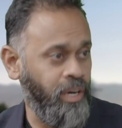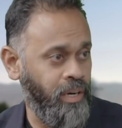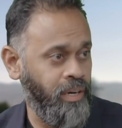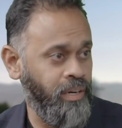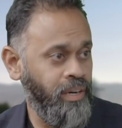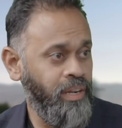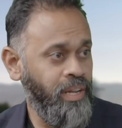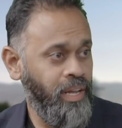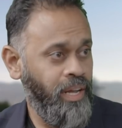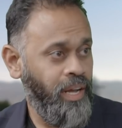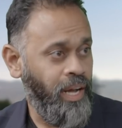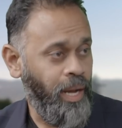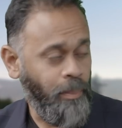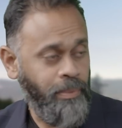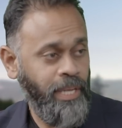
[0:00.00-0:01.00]
our
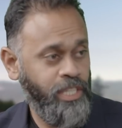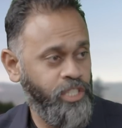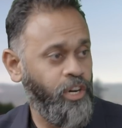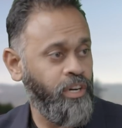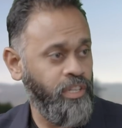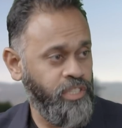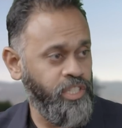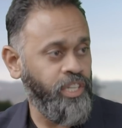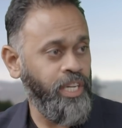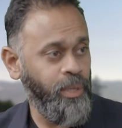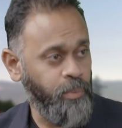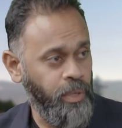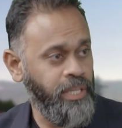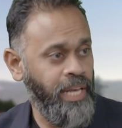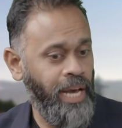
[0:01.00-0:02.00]
uh, Uptake started the journey
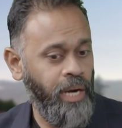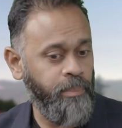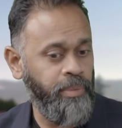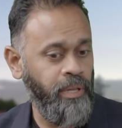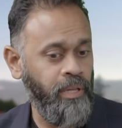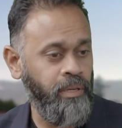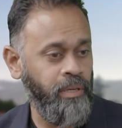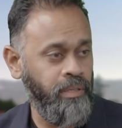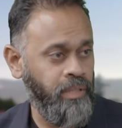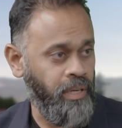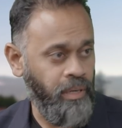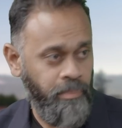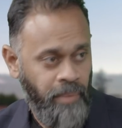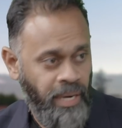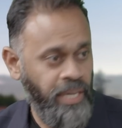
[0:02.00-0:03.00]
with Caterpillar.
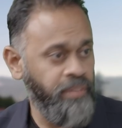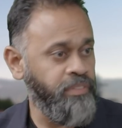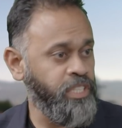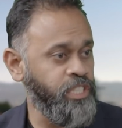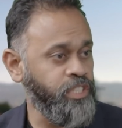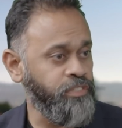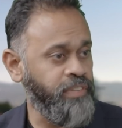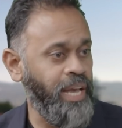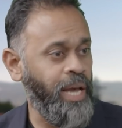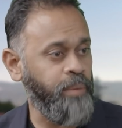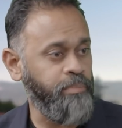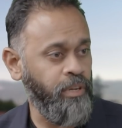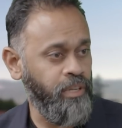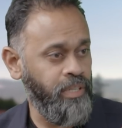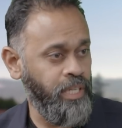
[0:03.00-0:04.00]
There are many divisions of
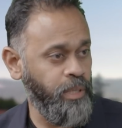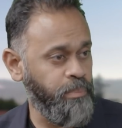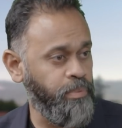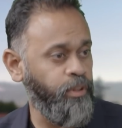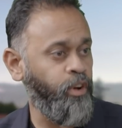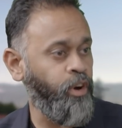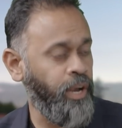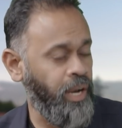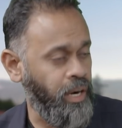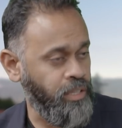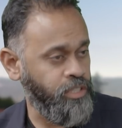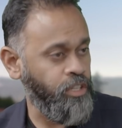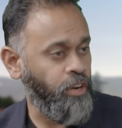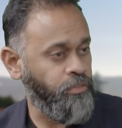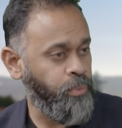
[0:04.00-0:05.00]
Caterpillar that deploy our
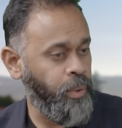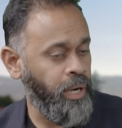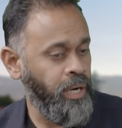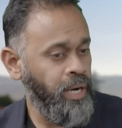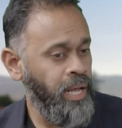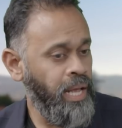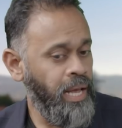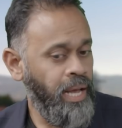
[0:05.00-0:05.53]
software.